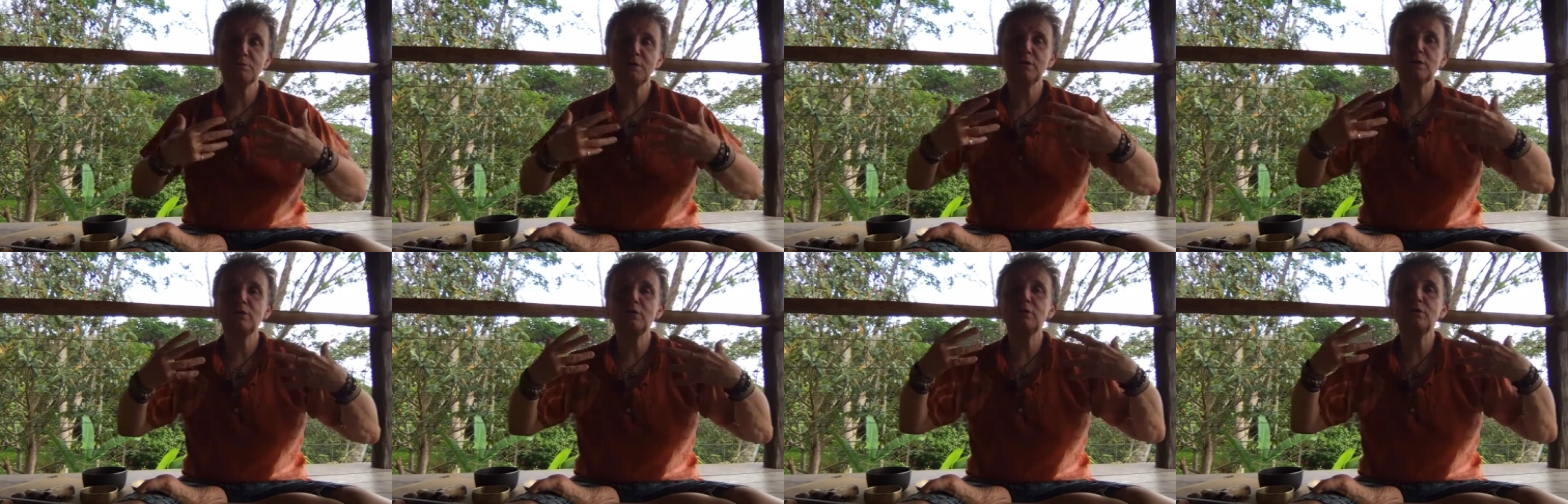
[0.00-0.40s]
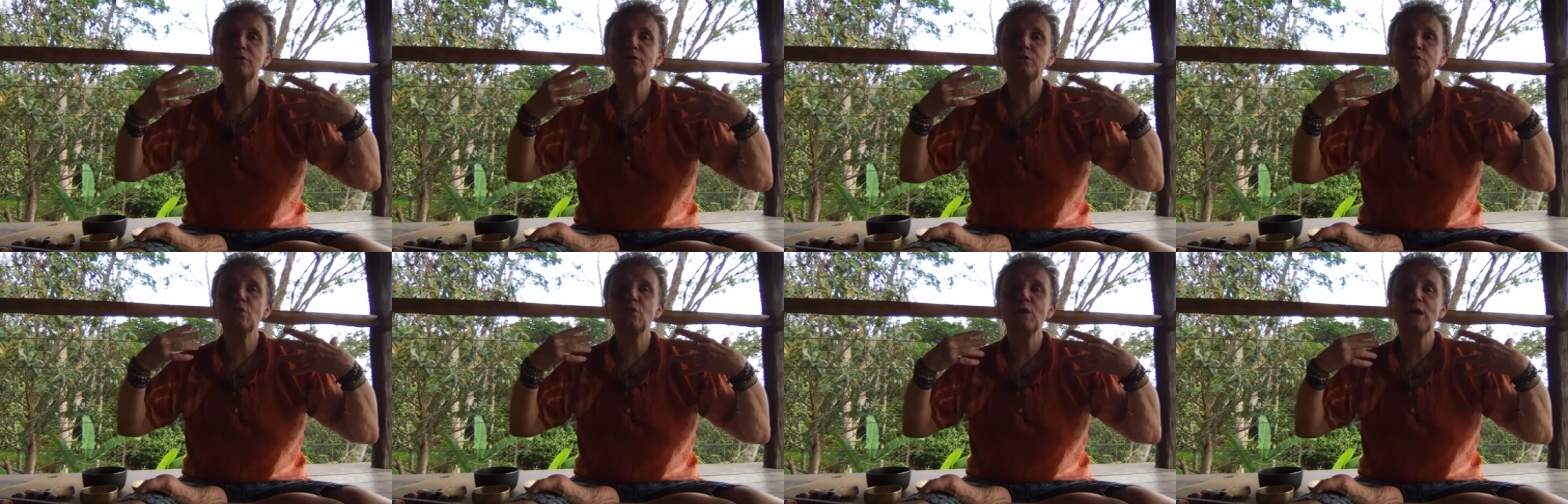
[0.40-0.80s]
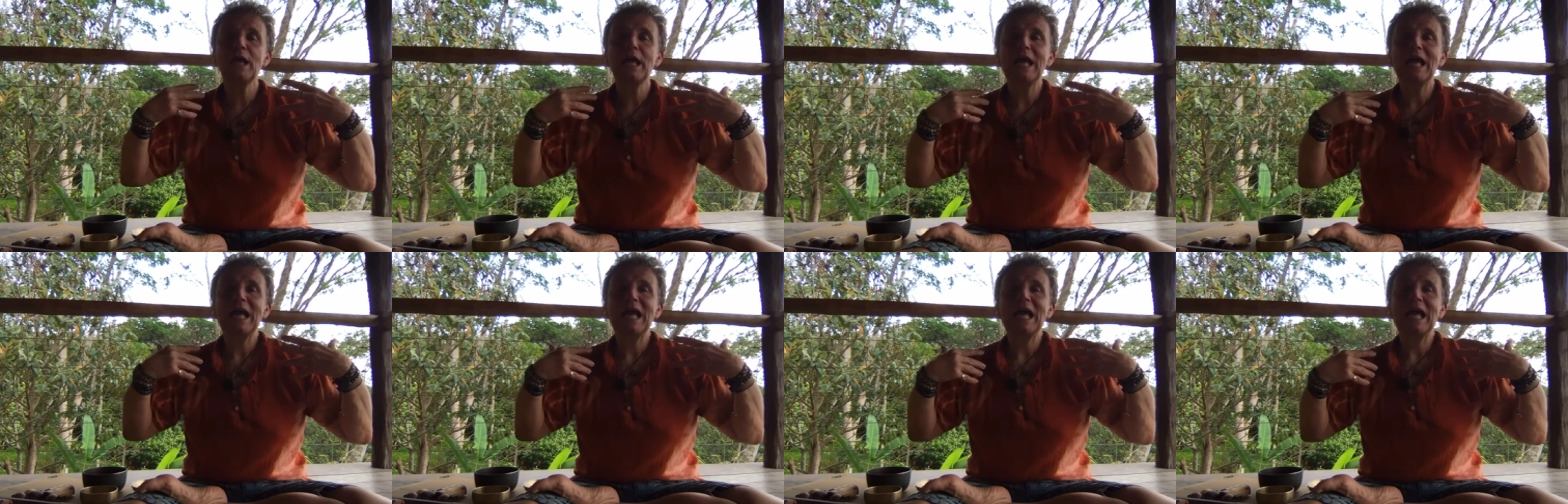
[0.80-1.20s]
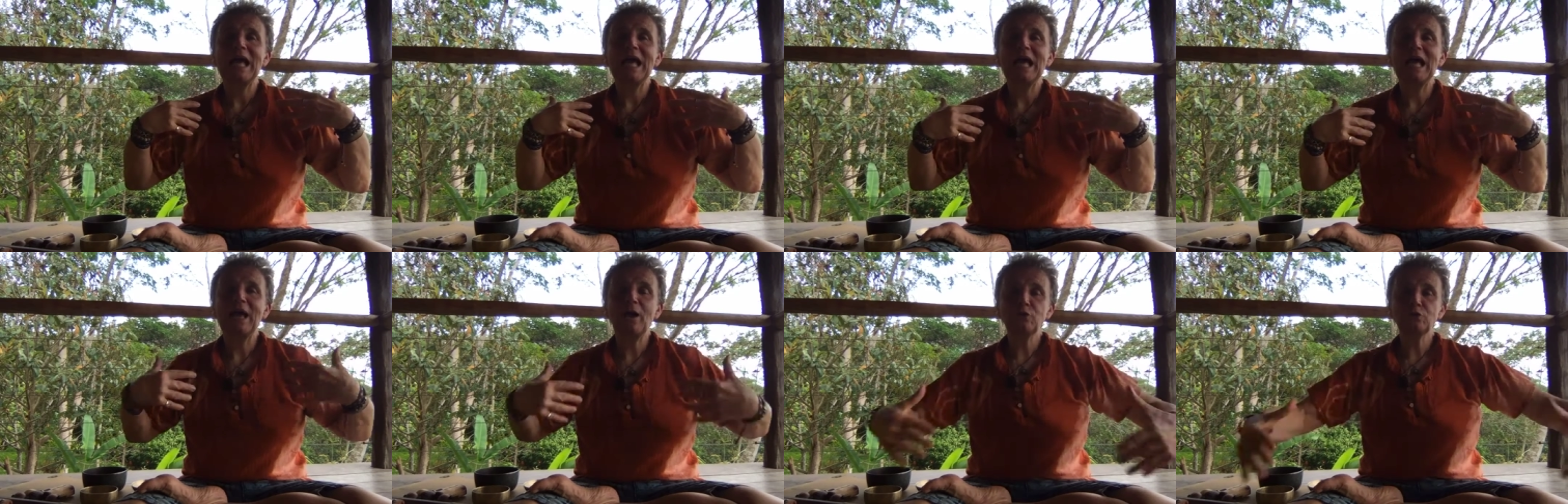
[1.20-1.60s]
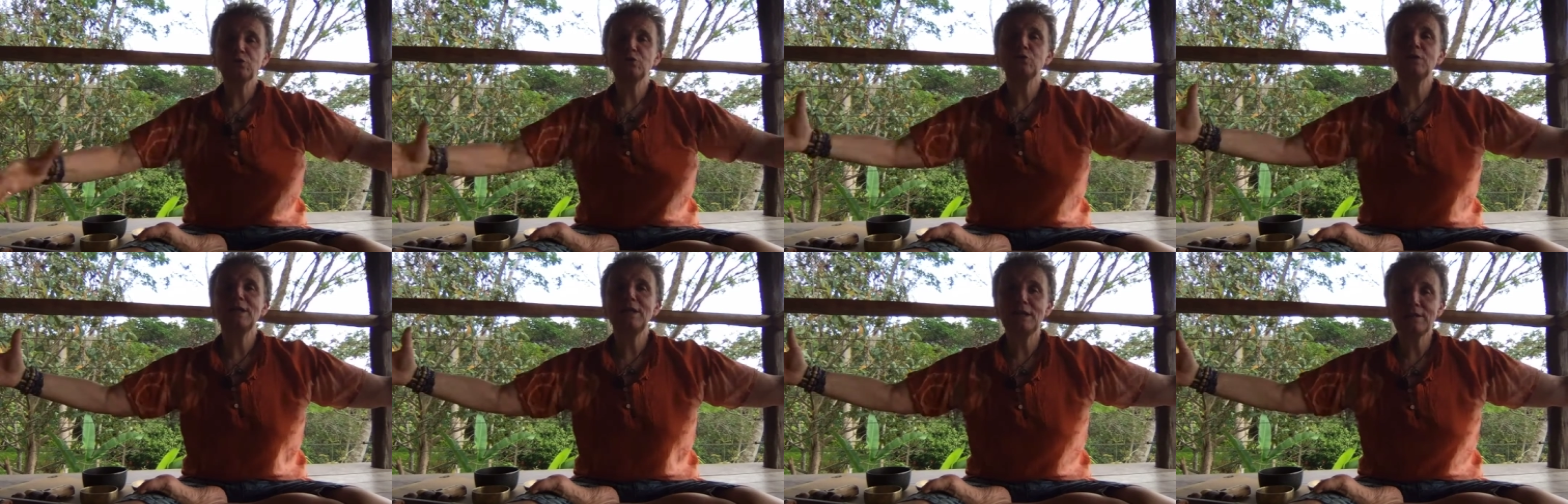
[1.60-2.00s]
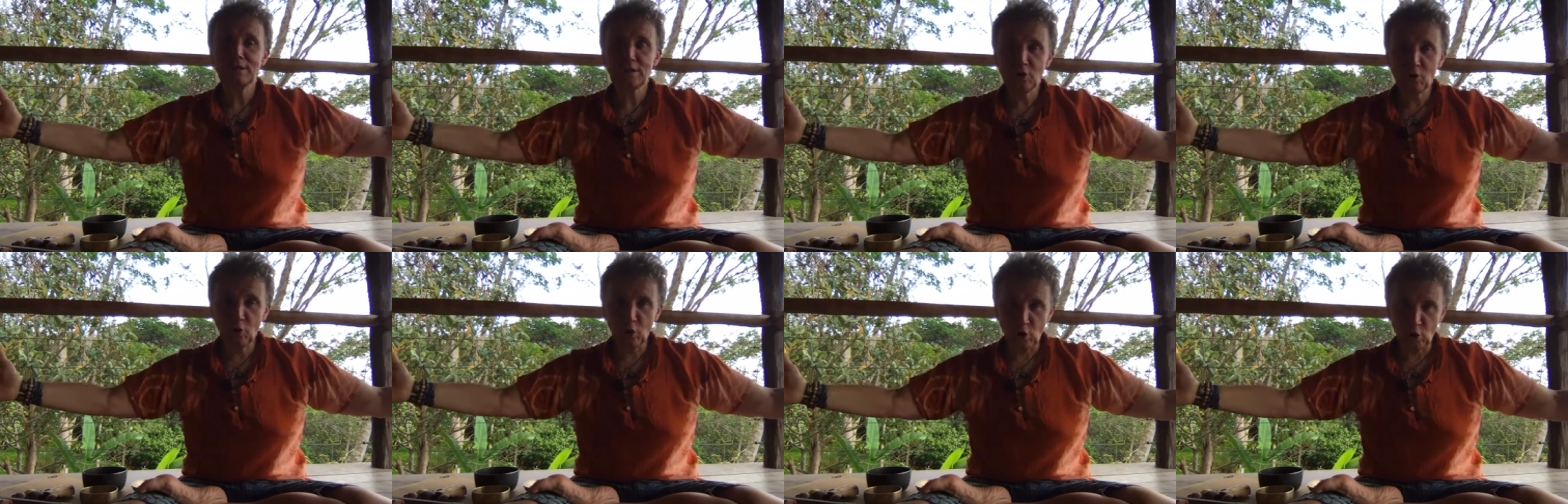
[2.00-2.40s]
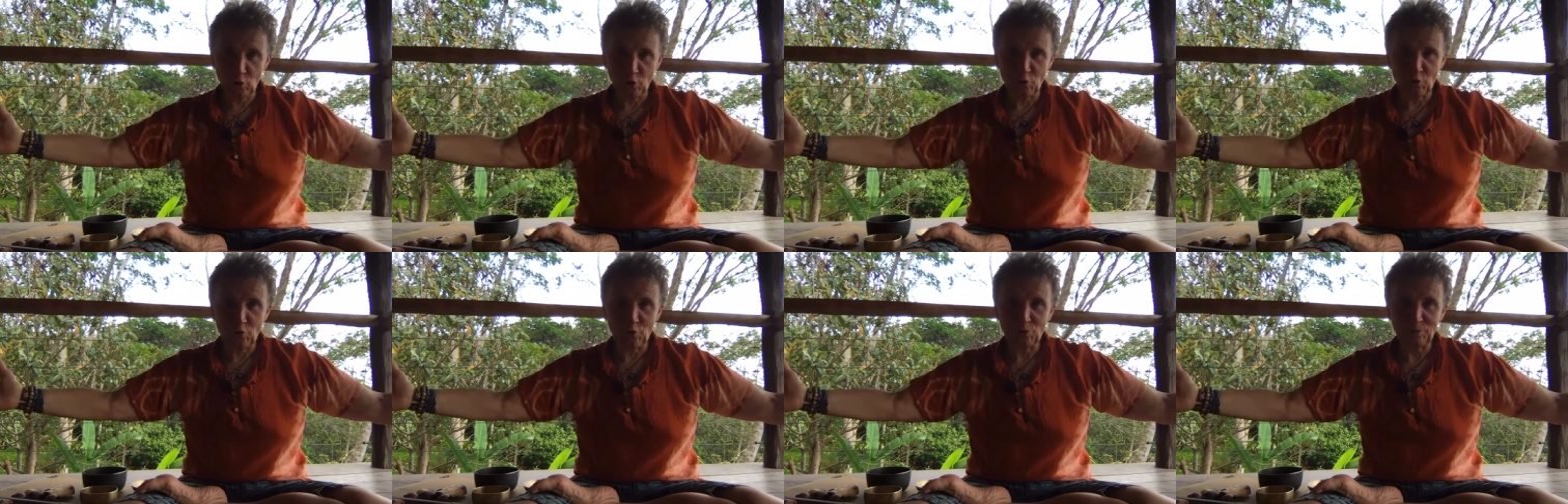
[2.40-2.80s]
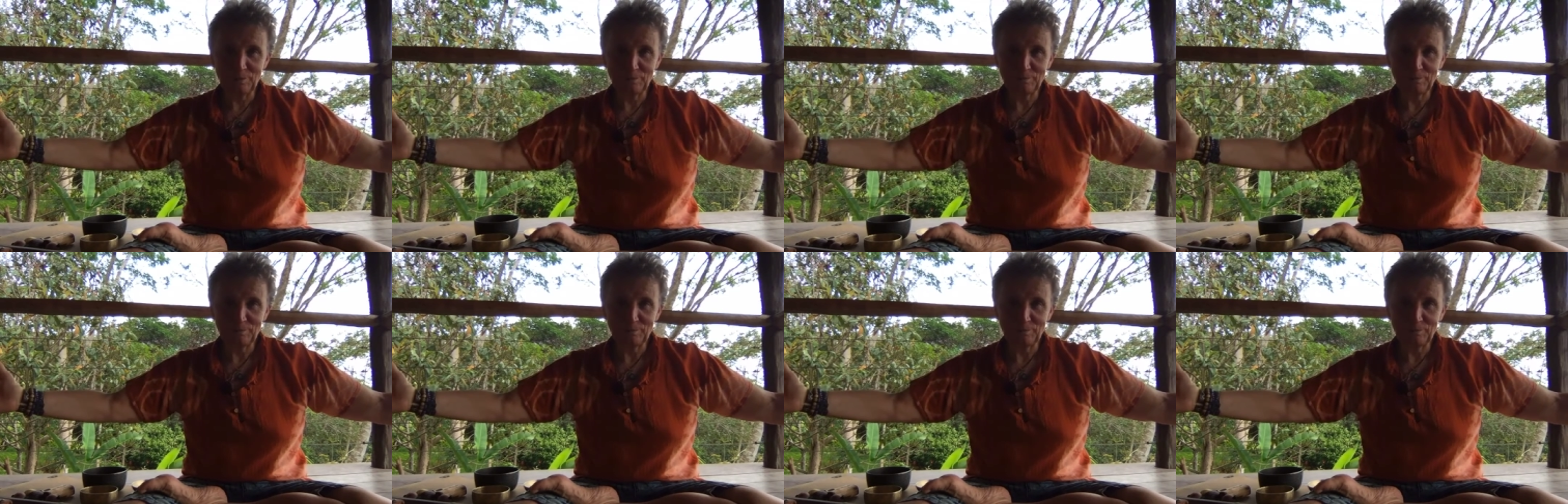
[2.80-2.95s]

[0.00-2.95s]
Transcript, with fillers: but also how to let go